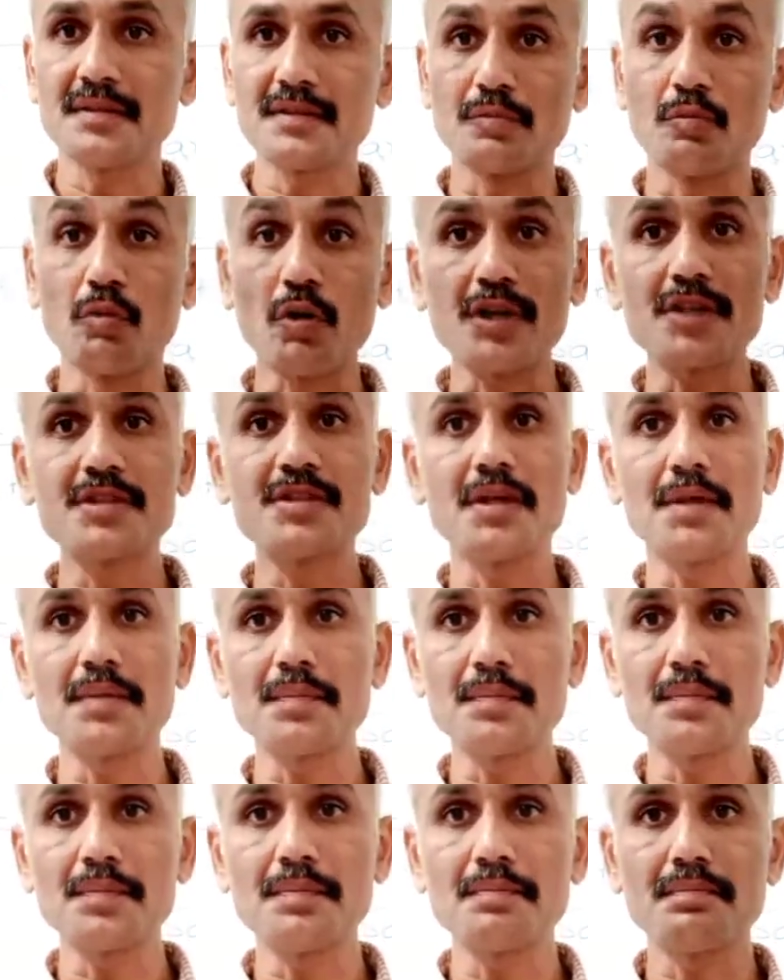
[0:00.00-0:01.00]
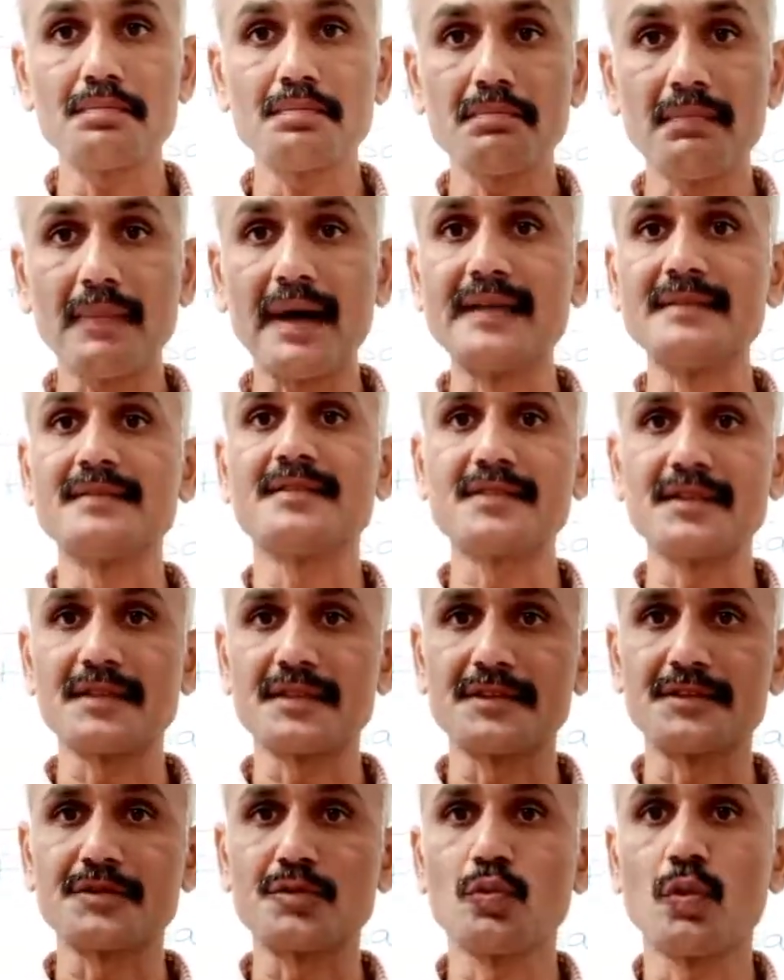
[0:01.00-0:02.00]
what the answer
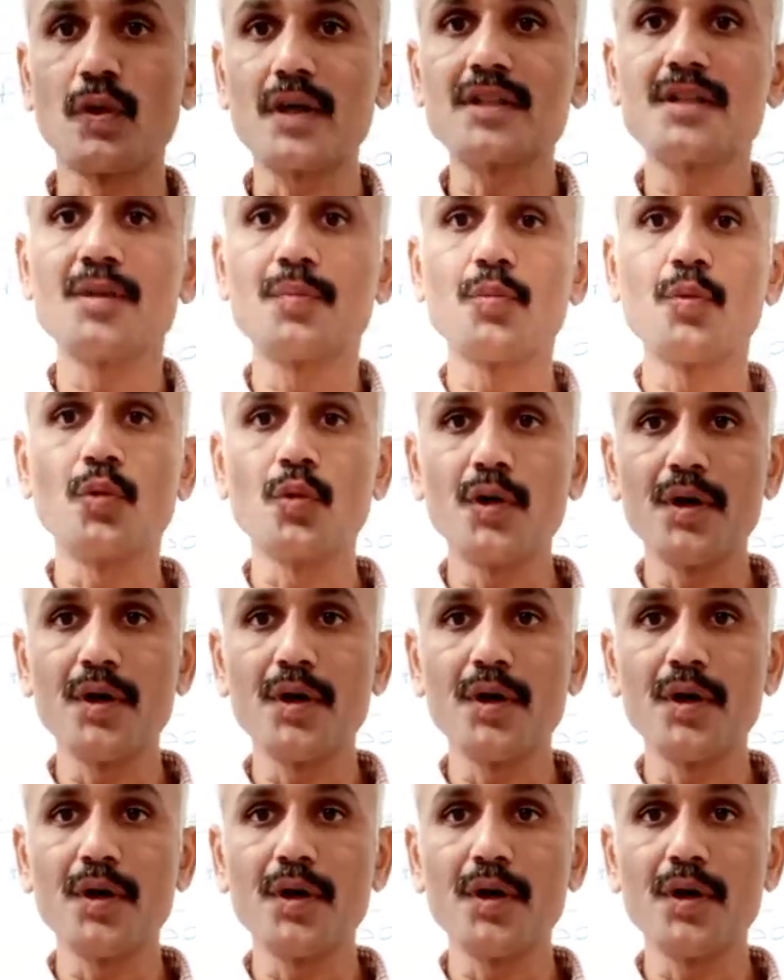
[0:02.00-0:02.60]
is, what the